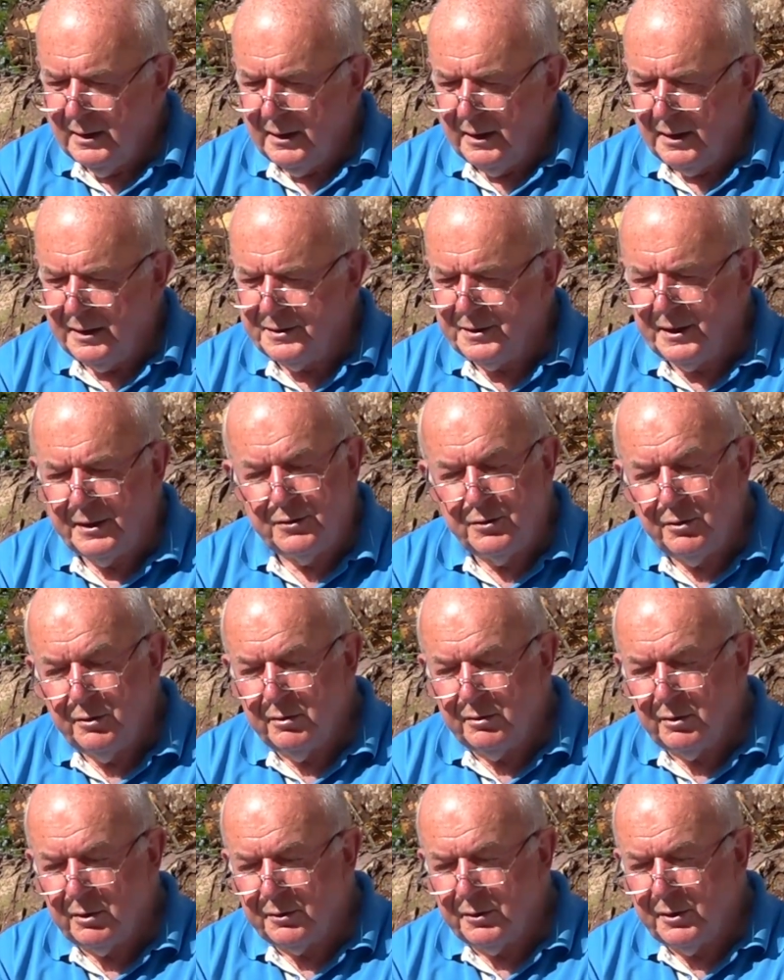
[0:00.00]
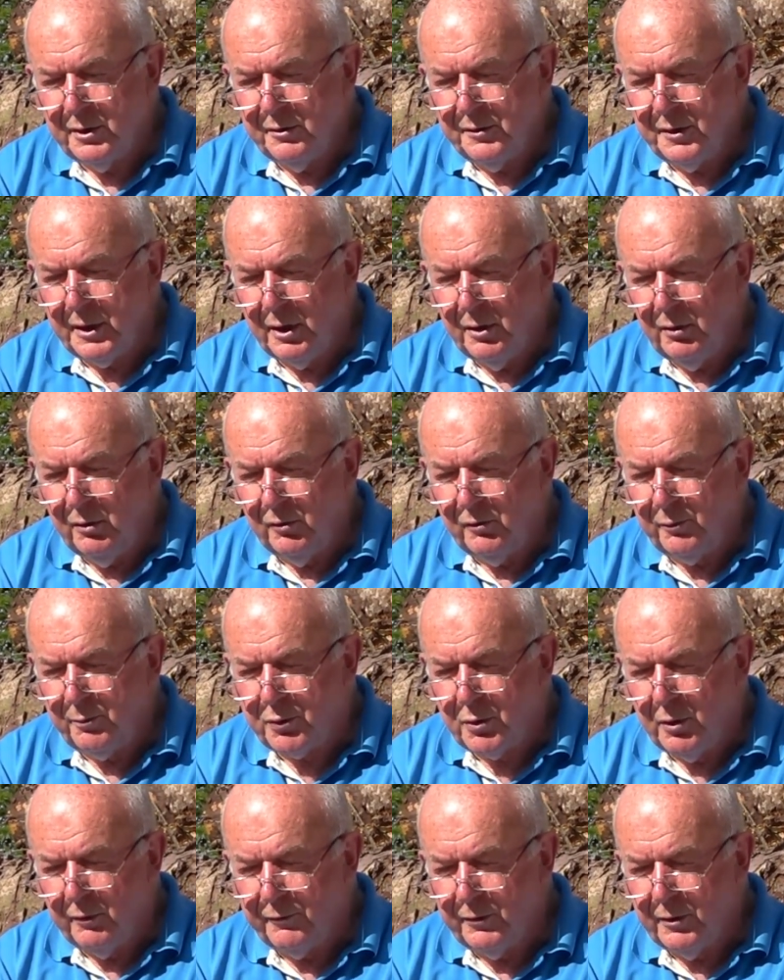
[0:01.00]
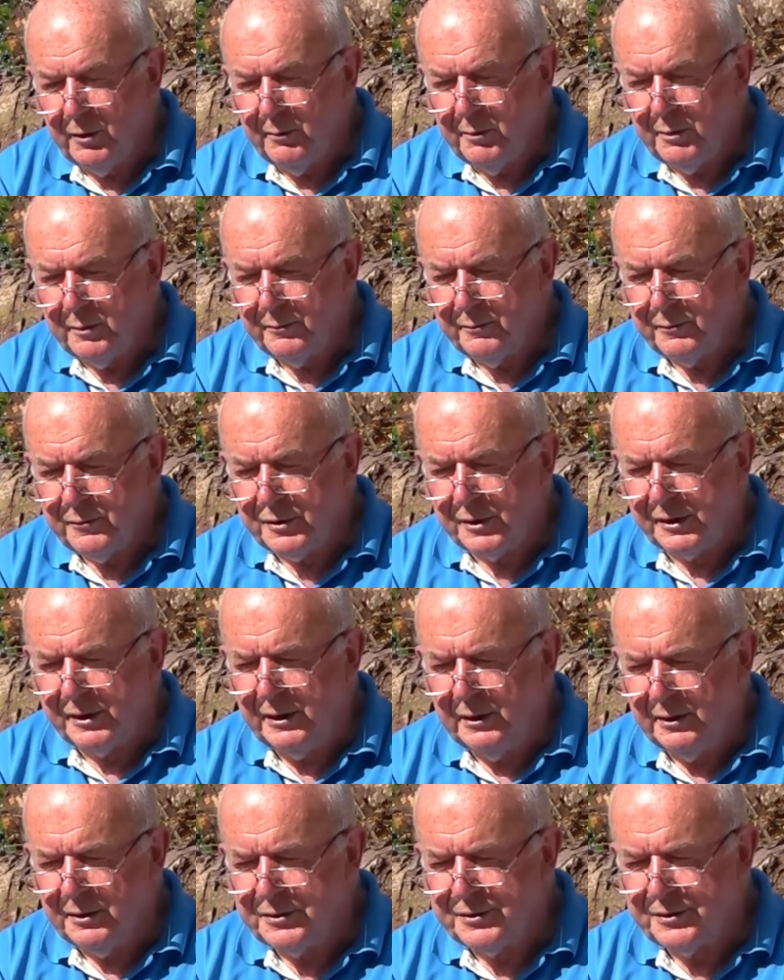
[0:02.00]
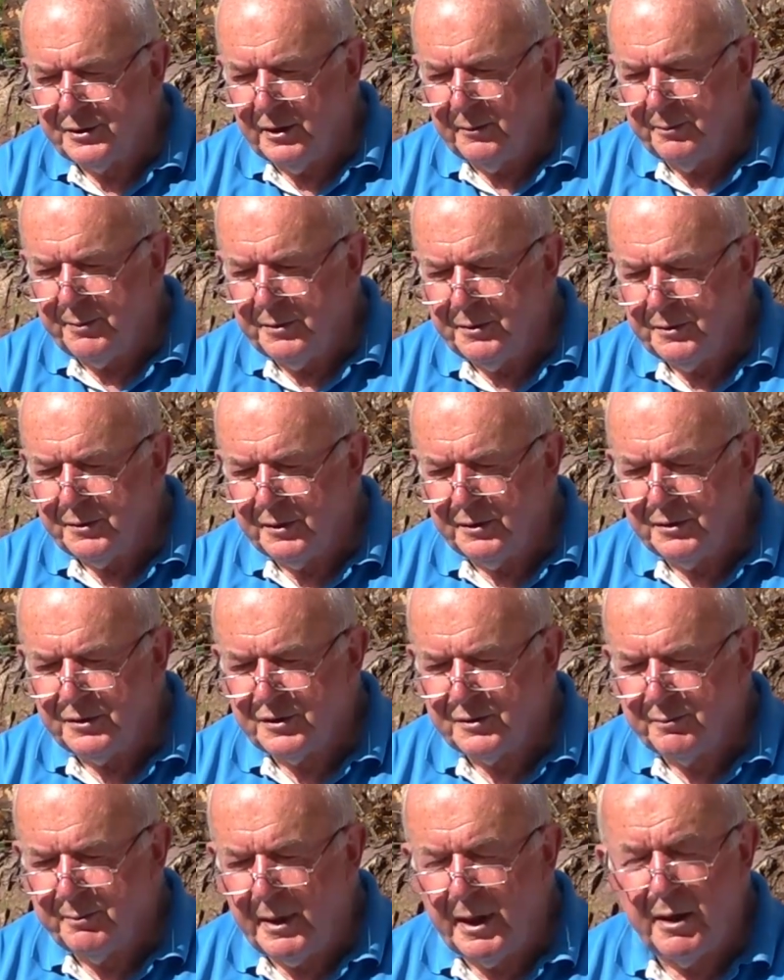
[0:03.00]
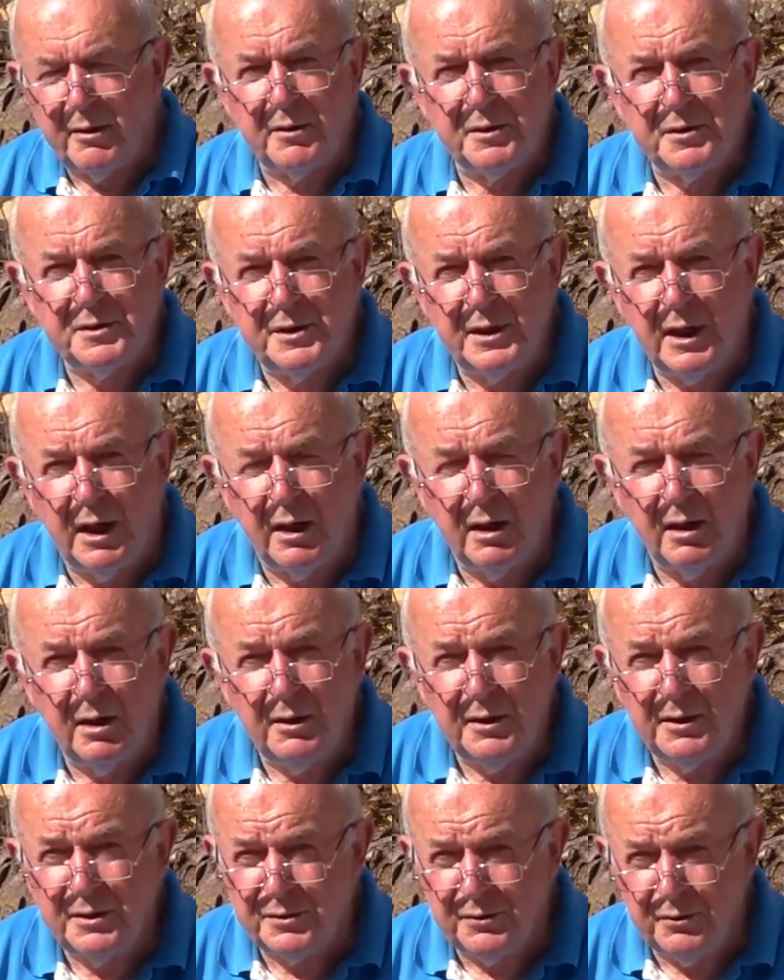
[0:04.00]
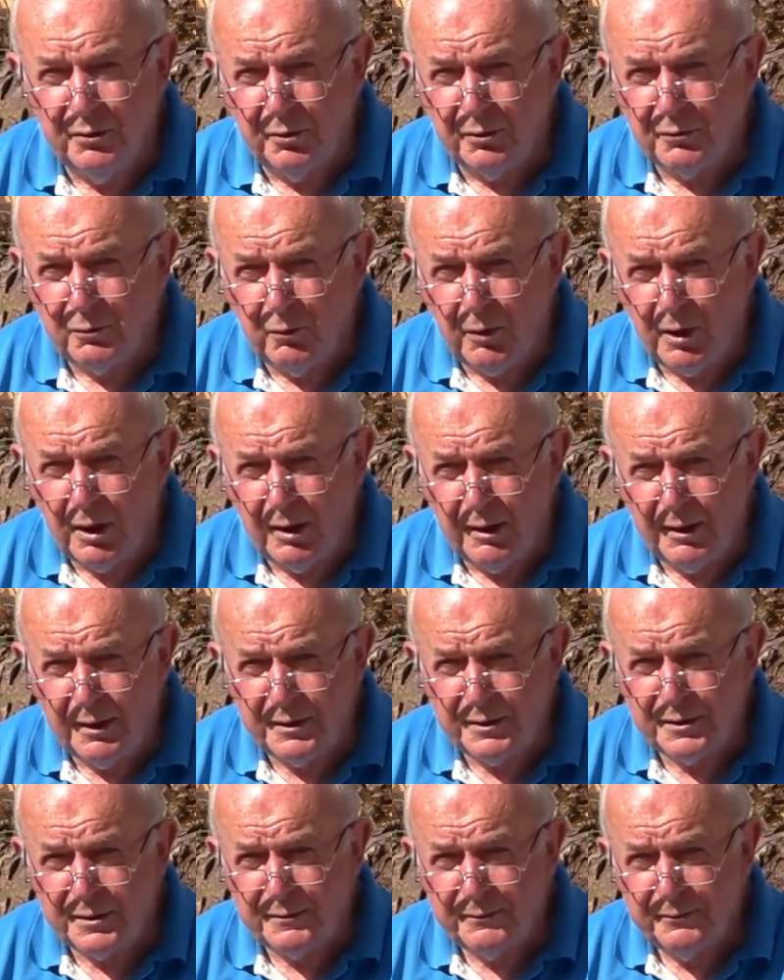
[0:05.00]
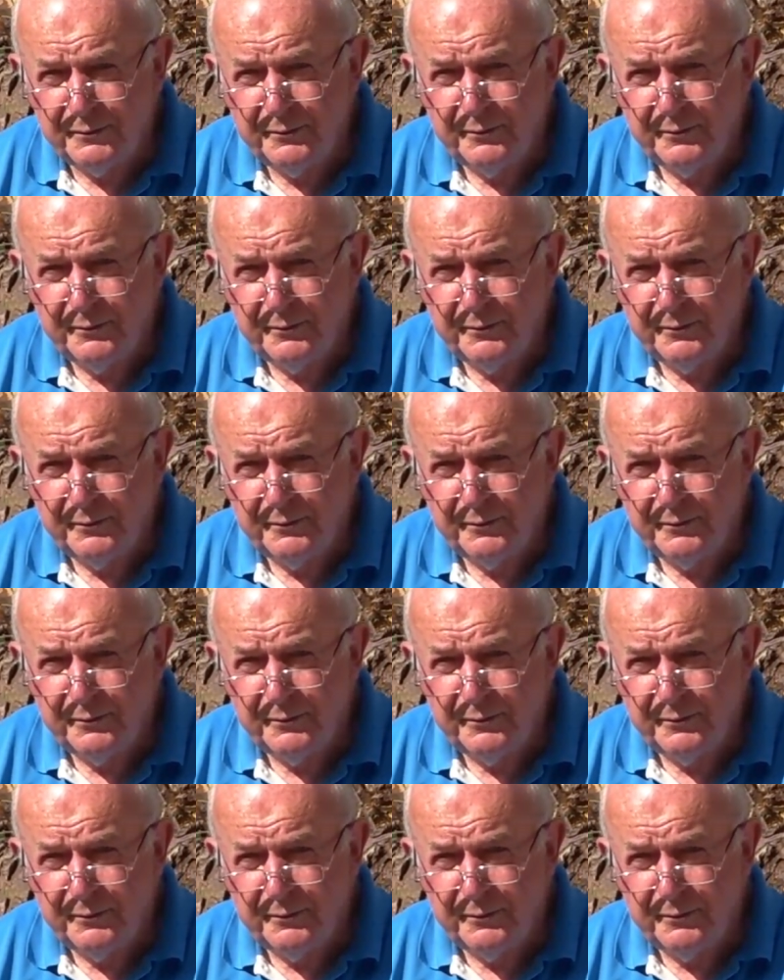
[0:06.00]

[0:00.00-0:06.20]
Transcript: He said, Do you not know the old proverb, to kill a serpent and spare its young is not wise?